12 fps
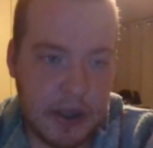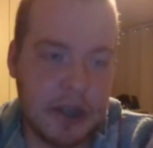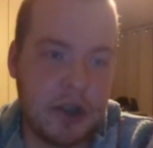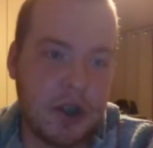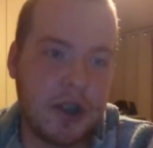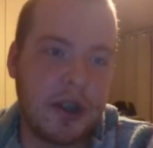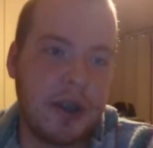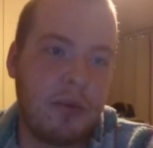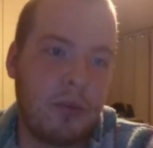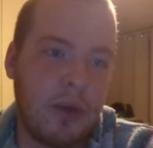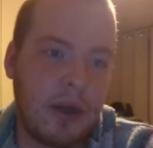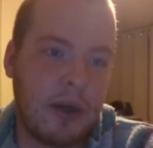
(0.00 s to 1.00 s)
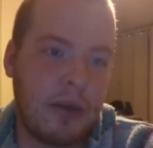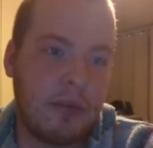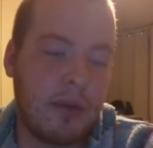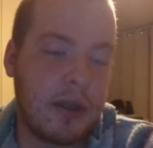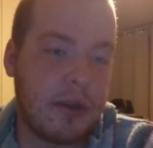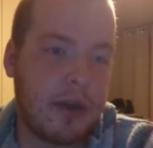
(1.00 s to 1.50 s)
and just then Winter,
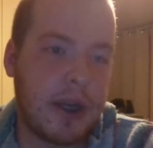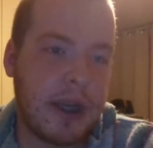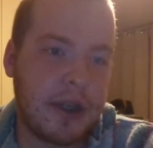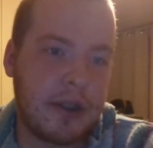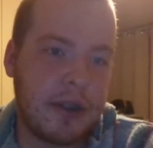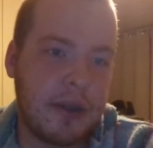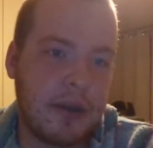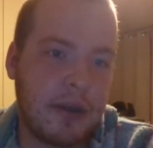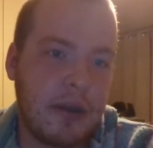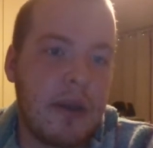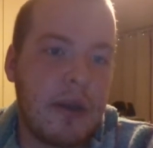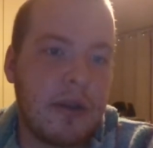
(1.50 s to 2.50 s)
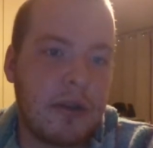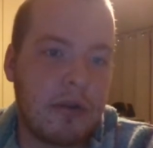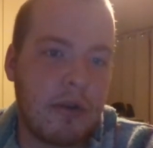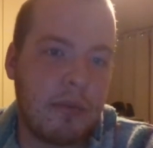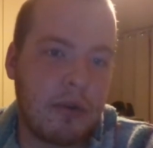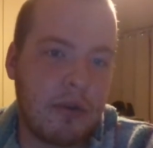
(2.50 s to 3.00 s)
winter Katsina
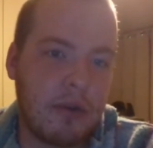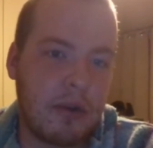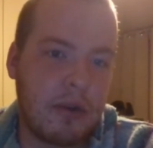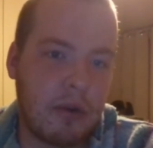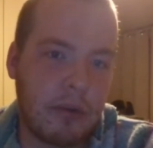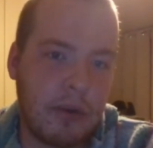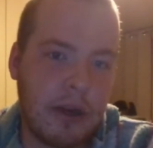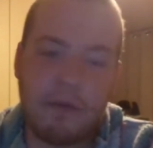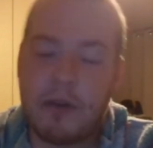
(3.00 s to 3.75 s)
stormed through the doorway,